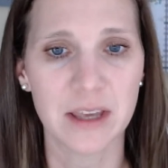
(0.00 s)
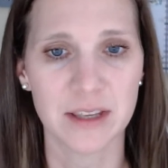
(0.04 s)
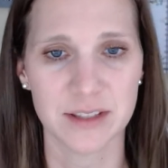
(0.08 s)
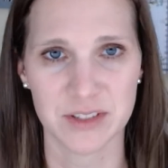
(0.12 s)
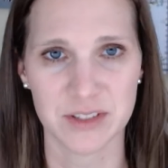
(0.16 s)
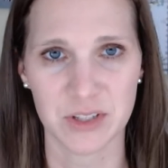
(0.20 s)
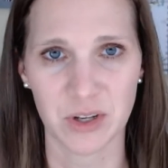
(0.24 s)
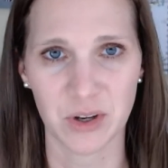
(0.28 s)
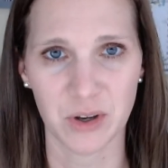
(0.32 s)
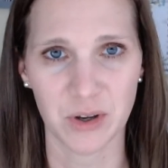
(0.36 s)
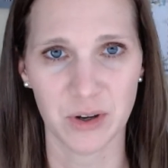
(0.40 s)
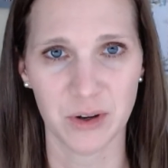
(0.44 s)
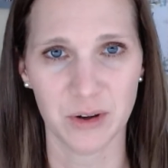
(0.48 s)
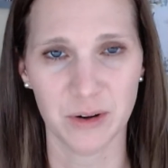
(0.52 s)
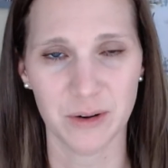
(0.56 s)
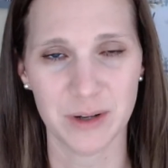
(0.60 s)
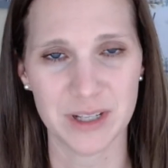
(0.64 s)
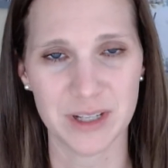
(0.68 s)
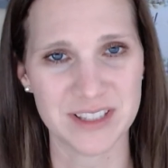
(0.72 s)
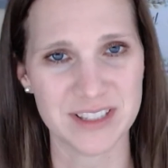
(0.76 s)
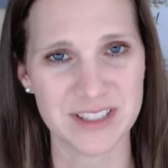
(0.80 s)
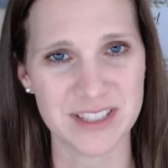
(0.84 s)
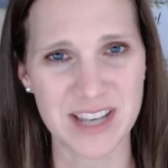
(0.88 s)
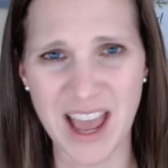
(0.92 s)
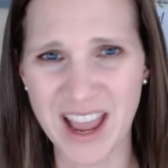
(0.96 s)
So
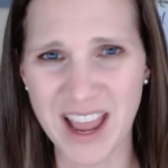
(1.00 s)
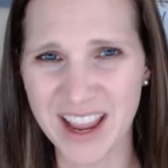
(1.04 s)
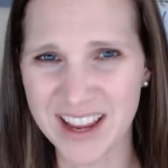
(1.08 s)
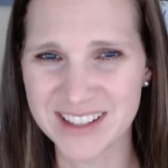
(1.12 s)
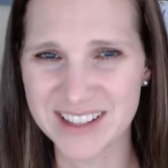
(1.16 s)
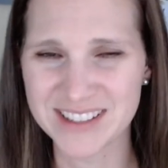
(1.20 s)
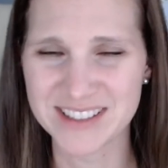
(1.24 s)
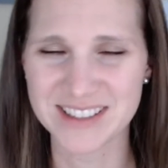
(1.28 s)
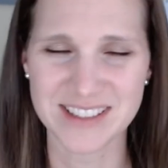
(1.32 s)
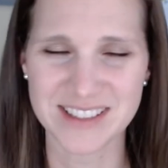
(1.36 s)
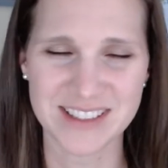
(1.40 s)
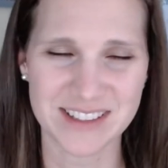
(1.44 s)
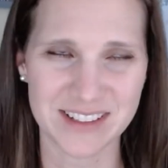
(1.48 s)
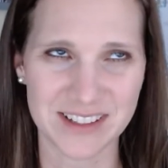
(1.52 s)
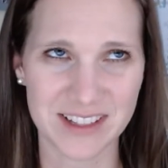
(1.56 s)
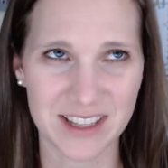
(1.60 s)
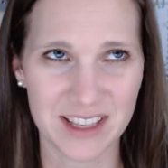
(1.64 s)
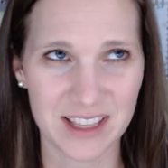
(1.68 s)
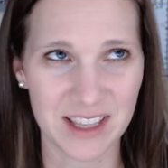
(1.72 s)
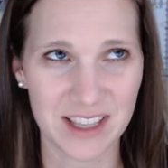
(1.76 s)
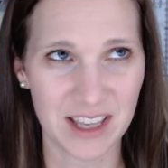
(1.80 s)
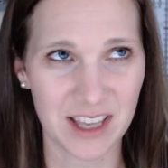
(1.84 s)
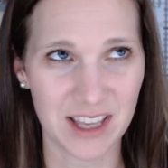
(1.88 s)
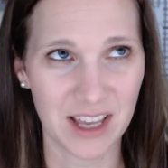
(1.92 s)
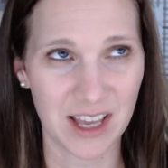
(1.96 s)
it's nice
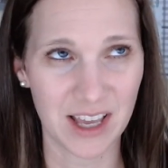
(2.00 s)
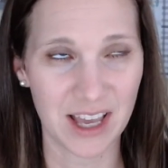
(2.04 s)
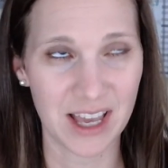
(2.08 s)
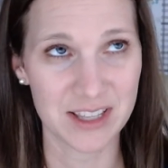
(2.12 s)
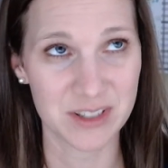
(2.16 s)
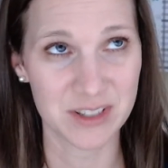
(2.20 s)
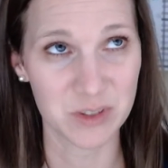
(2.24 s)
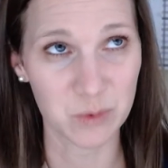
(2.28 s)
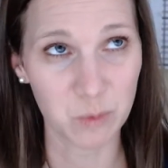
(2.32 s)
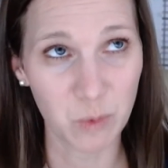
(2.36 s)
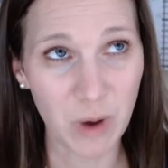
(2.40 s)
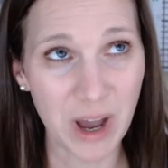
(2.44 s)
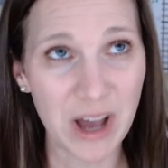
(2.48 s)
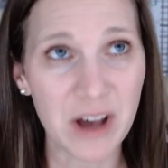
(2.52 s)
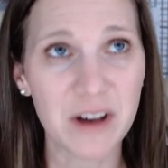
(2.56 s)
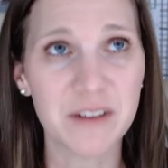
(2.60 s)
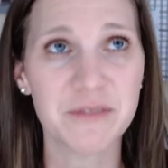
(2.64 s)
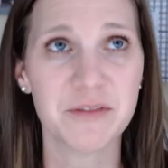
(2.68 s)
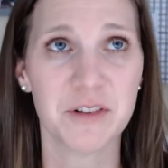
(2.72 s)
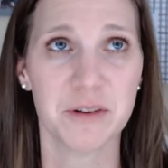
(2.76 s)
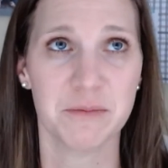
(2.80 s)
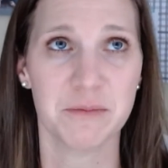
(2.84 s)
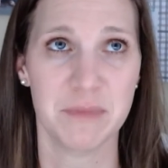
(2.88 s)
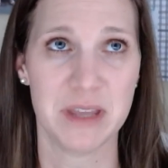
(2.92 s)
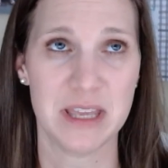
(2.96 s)
as well
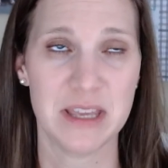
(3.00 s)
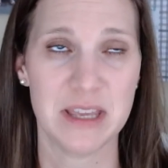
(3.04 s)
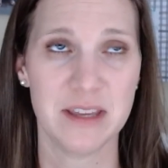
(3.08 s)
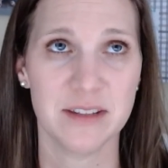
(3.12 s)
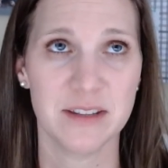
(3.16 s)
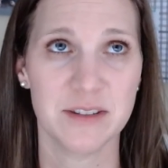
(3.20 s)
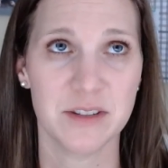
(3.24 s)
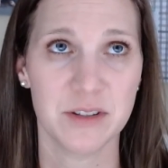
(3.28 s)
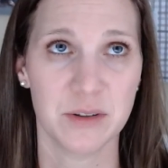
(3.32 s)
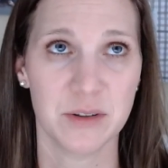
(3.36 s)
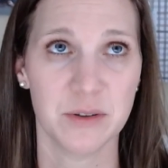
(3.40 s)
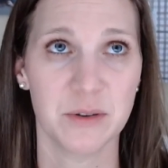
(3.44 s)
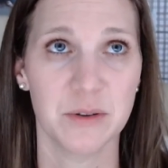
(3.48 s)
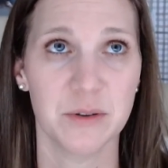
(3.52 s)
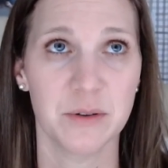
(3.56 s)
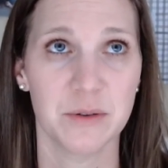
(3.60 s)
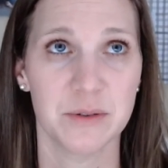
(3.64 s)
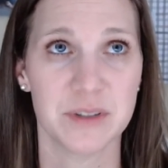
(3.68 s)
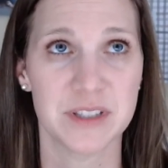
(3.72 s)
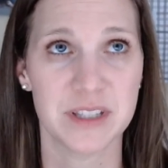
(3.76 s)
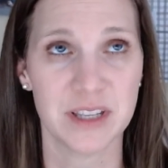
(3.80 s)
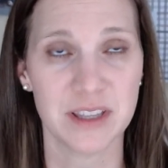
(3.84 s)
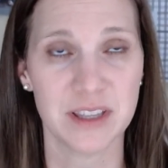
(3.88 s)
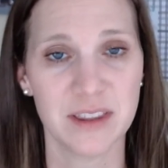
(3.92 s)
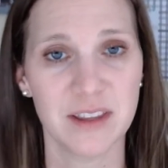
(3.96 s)
for me to
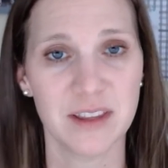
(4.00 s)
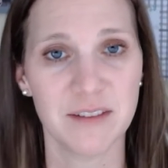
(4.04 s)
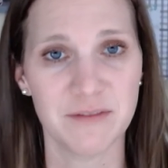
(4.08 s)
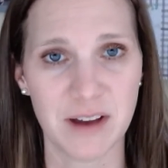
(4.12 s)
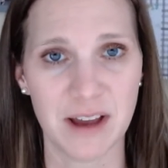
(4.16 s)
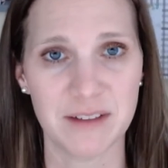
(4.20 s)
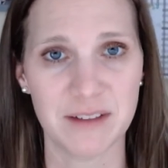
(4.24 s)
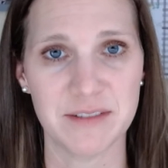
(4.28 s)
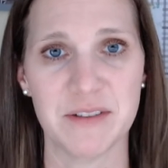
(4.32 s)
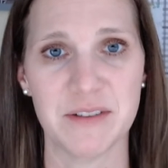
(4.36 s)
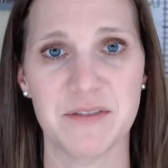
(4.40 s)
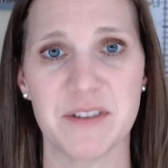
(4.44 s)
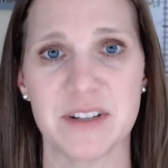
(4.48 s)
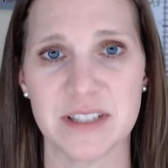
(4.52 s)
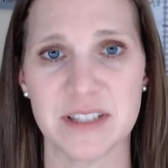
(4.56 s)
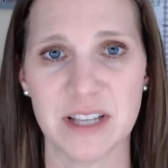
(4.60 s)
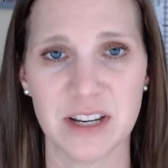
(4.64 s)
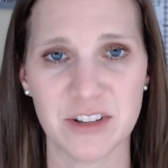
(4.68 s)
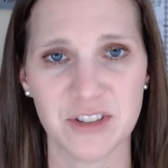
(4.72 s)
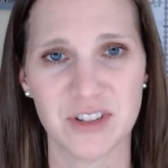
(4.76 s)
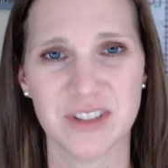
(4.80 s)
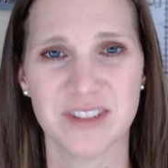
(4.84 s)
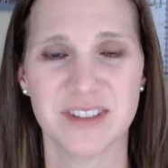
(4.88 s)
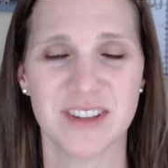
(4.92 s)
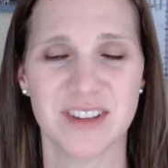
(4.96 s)
see the 5 different
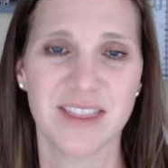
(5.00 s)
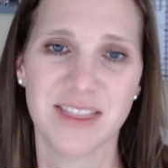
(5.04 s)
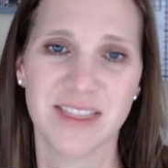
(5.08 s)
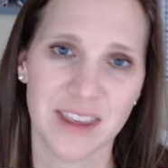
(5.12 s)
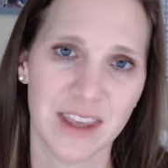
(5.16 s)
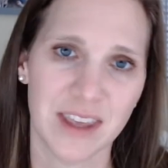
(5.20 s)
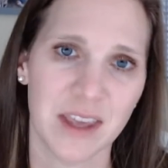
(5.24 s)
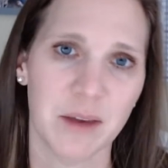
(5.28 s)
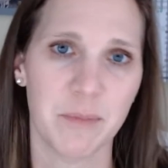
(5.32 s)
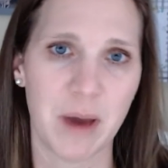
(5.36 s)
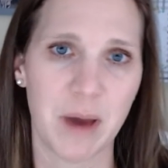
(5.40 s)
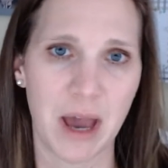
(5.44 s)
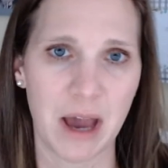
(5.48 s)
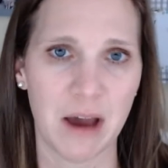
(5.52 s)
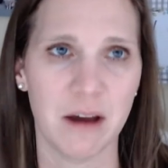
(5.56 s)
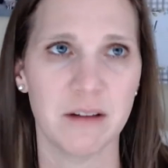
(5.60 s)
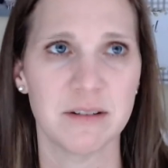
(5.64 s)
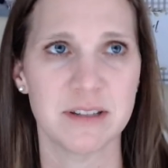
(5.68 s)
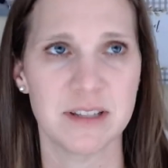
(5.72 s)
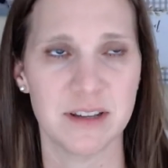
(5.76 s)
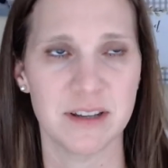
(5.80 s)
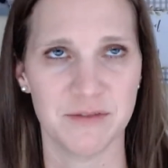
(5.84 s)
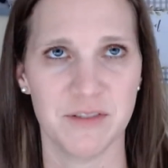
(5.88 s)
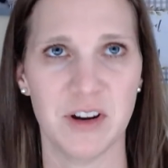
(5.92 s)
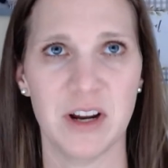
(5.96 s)
sections and think about
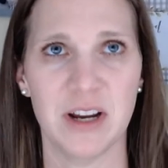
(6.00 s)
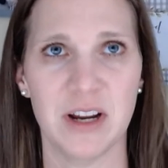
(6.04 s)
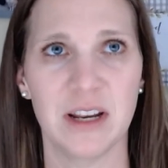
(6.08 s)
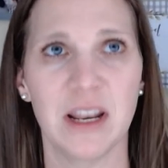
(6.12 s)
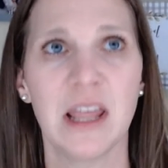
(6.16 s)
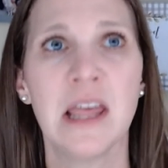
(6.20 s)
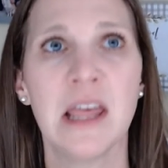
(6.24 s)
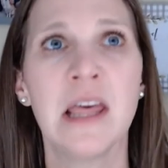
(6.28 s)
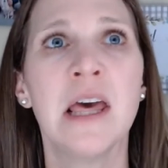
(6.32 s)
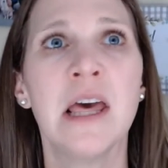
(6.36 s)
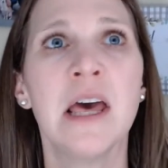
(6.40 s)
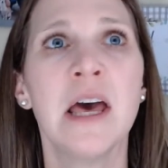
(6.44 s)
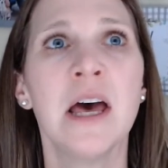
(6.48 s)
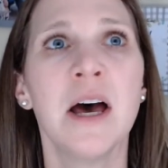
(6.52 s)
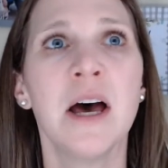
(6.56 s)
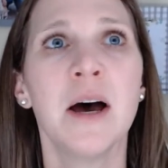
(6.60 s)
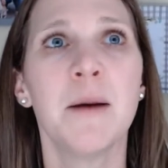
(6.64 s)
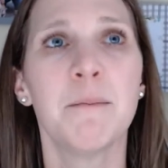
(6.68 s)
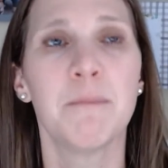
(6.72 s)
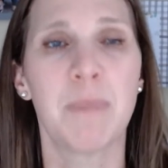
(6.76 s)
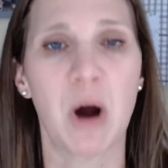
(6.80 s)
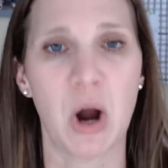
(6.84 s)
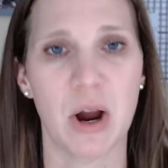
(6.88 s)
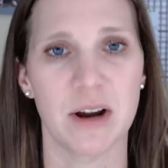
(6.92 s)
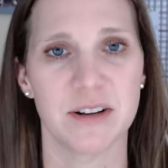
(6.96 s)
different
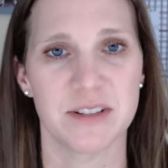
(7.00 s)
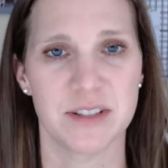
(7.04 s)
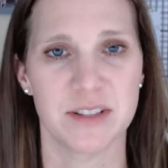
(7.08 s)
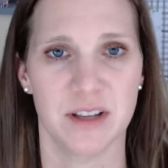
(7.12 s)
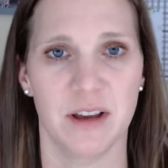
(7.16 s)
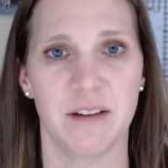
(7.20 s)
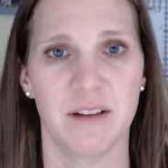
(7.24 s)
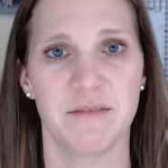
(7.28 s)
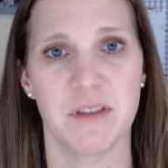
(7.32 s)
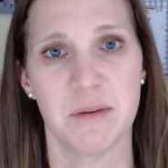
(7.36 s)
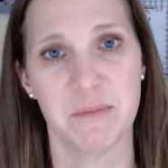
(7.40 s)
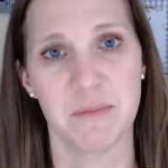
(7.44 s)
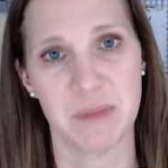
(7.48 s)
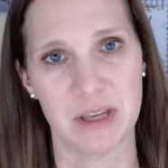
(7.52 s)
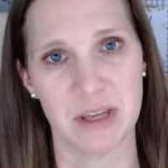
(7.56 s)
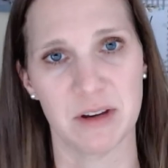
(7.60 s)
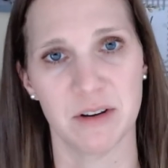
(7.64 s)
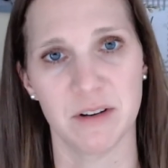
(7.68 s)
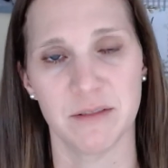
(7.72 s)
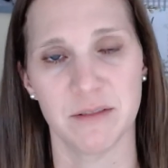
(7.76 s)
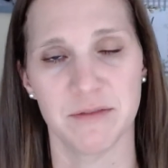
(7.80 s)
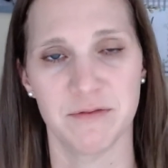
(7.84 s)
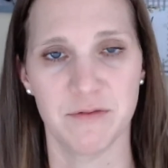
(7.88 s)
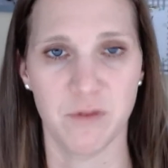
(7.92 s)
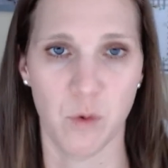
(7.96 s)
parts of the
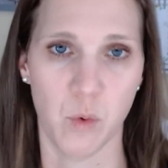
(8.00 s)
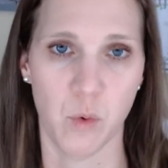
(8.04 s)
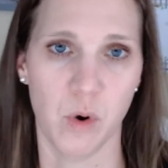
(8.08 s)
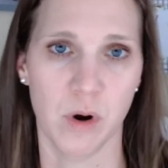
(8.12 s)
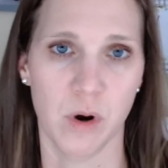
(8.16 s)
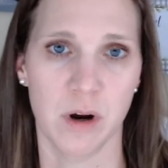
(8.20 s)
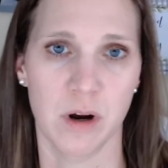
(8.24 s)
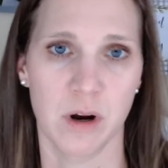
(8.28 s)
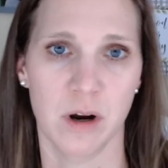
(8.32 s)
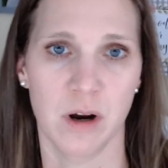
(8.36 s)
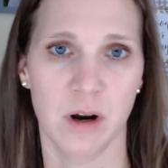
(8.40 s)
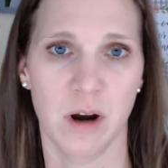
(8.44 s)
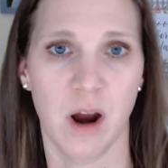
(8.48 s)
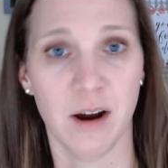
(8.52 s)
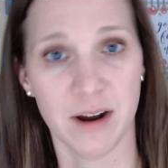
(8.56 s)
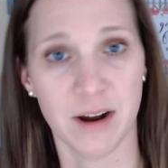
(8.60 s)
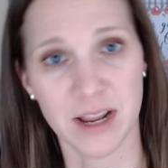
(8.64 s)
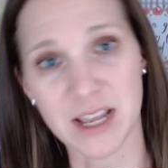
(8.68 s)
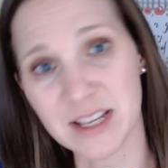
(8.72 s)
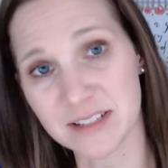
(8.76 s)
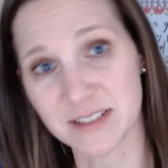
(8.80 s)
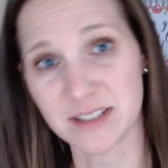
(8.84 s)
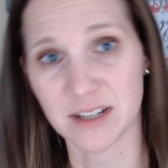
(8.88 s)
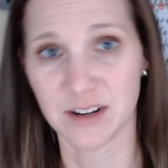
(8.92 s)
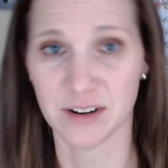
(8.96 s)
meal for our
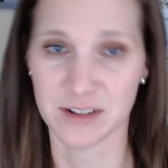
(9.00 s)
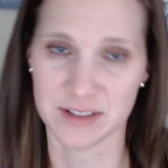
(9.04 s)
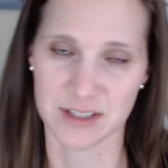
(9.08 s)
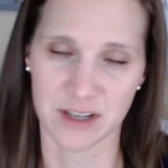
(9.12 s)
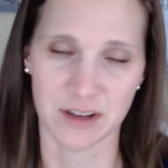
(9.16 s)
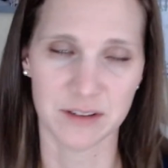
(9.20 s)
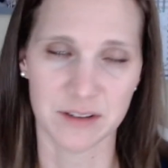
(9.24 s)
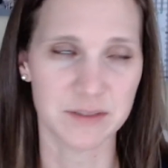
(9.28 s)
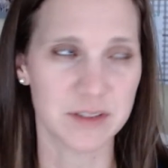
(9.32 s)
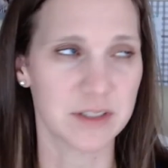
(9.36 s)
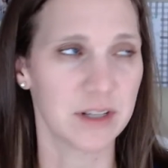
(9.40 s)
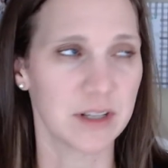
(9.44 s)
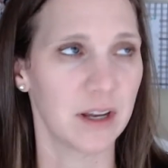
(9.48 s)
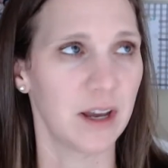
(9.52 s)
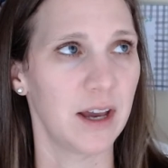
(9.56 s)
kids and ourselves,